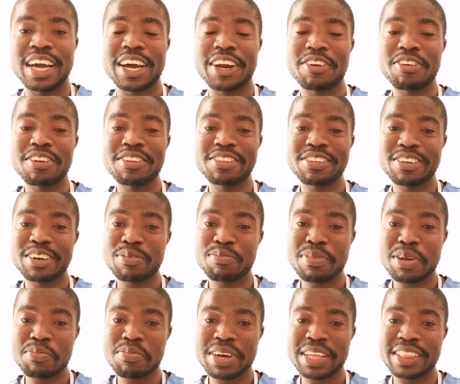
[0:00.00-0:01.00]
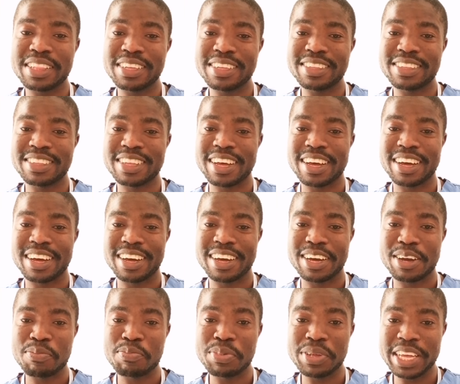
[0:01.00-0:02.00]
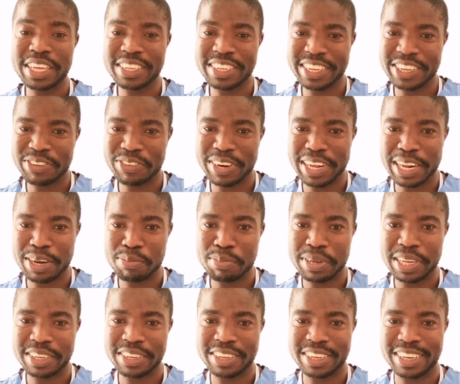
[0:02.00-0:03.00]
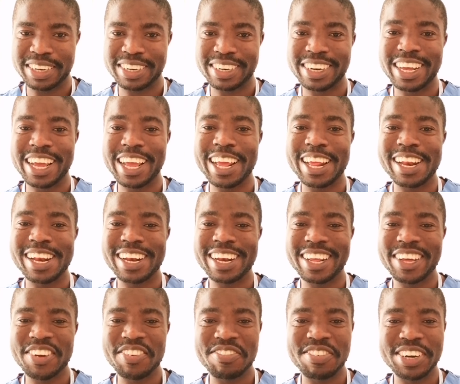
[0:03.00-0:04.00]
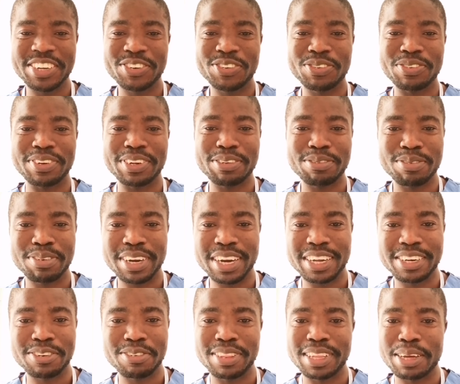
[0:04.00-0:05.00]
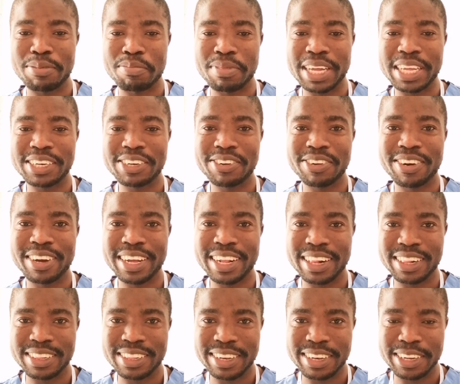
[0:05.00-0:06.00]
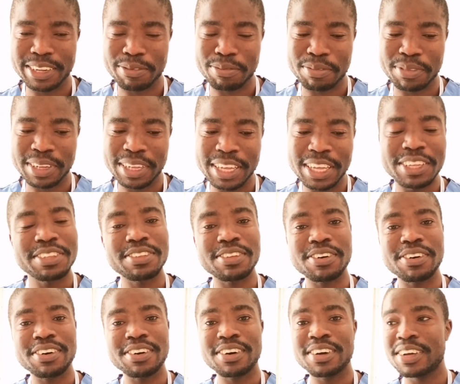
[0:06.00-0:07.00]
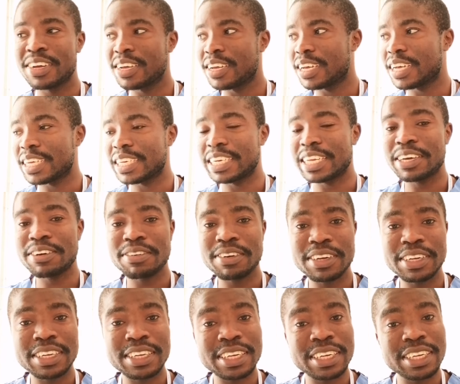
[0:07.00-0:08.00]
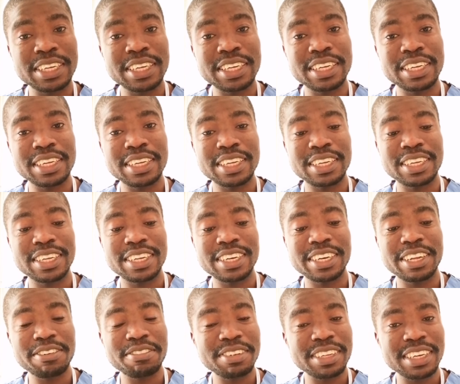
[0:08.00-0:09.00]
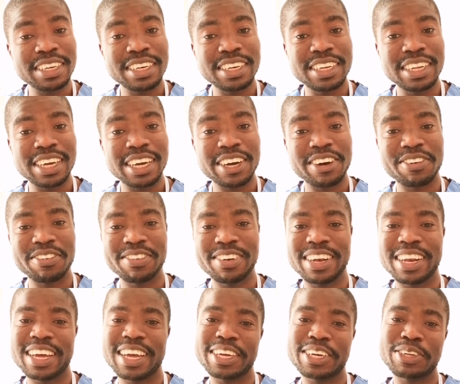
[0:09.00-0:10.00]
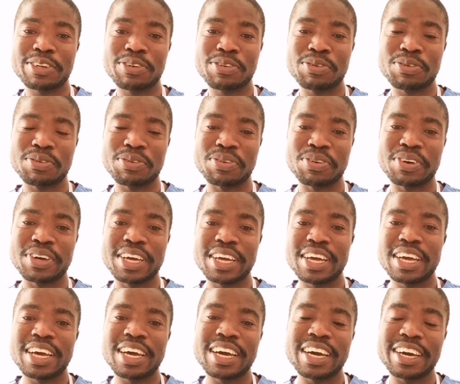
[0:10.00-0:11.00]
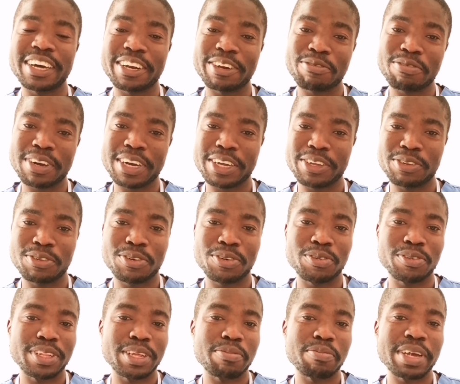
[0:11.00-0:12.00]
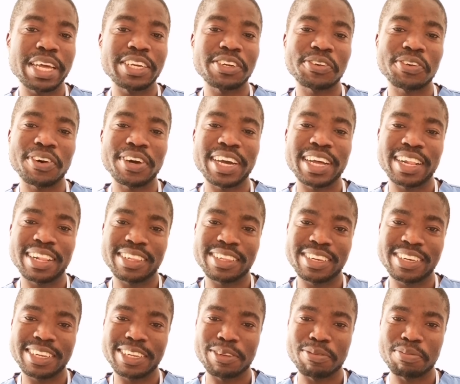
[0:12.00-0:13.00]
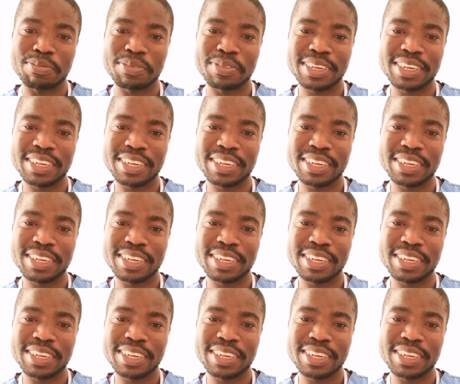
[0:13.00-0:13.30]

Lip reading: And also remember, this PHQ9 patient, endeavor to refer to the mental health team. So David, I would like to refer you to the mental health team.